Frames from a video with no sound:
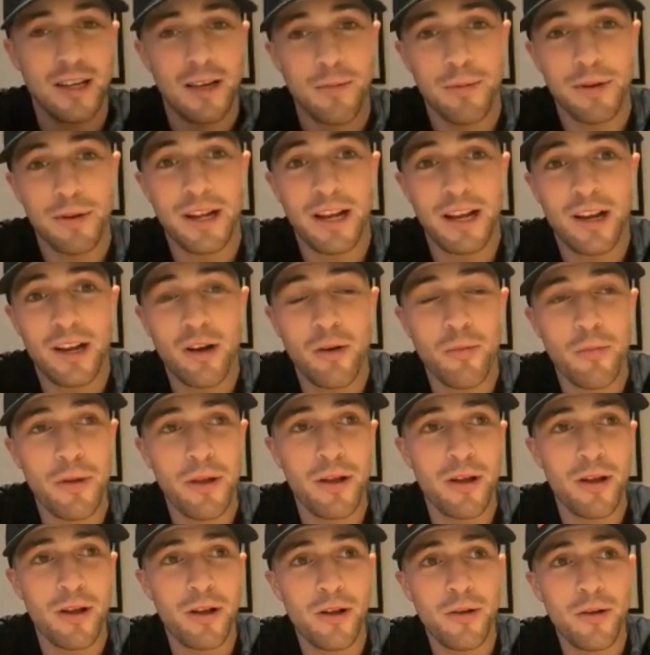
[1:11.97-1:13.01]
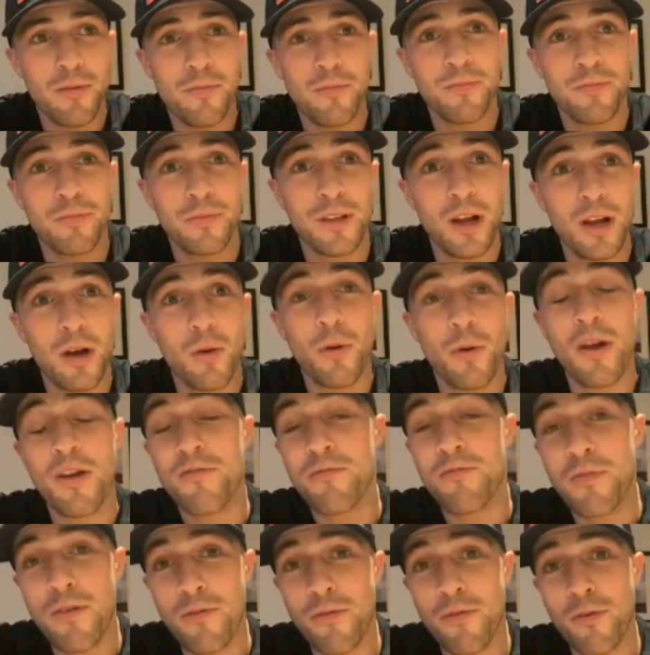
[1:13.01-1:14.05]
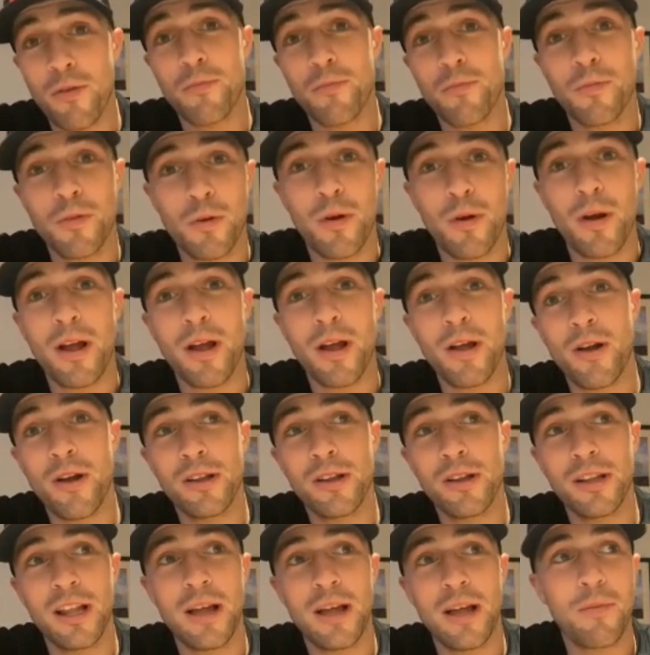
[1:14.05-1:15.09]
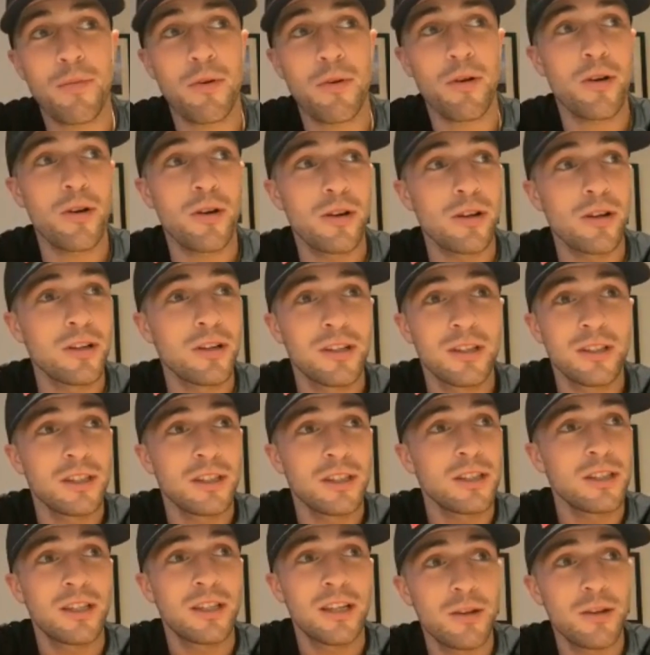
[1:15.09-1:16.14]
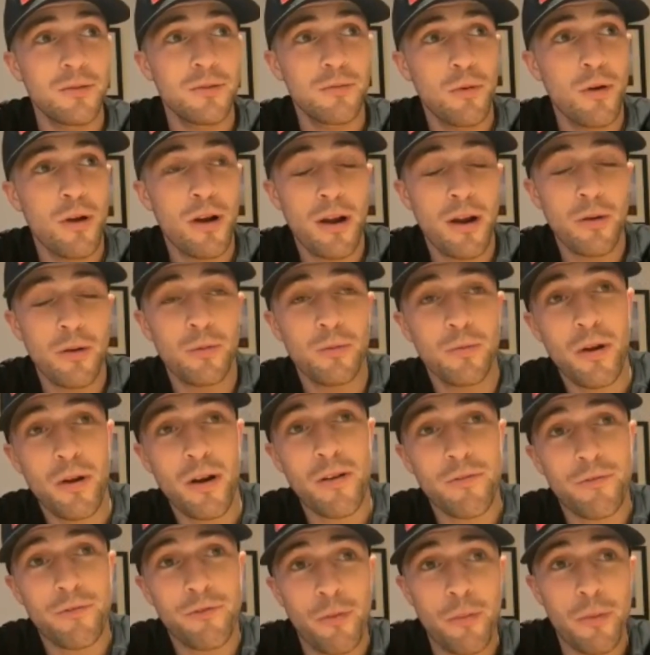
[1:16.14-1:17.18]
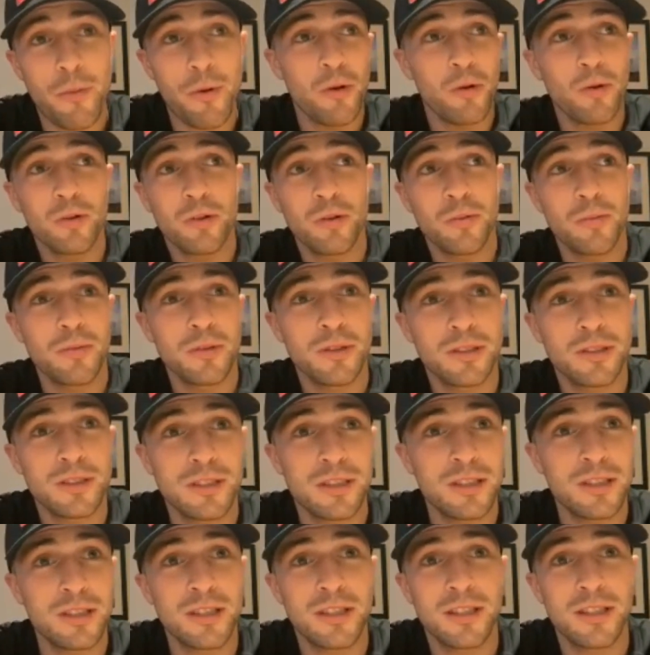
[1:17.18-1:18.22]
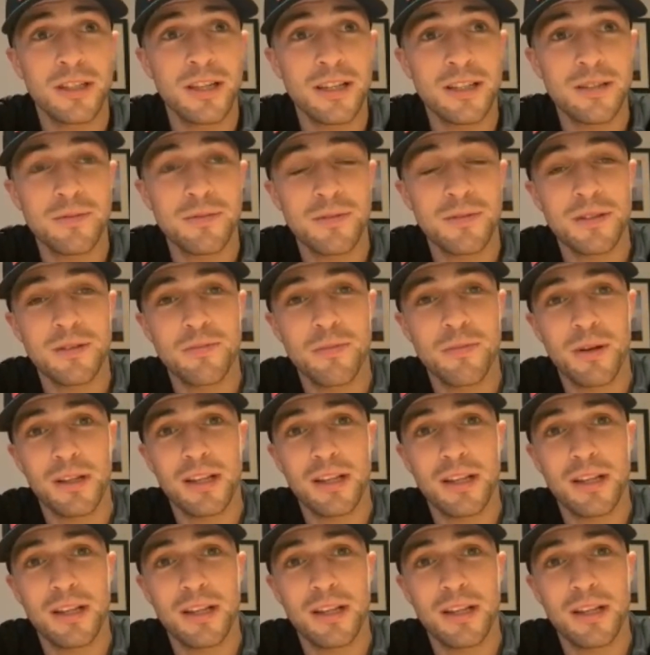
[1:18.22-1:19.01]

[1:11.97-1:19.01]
My dad got me away from everyone quite early, but where I'm from in Oldham, it's mad.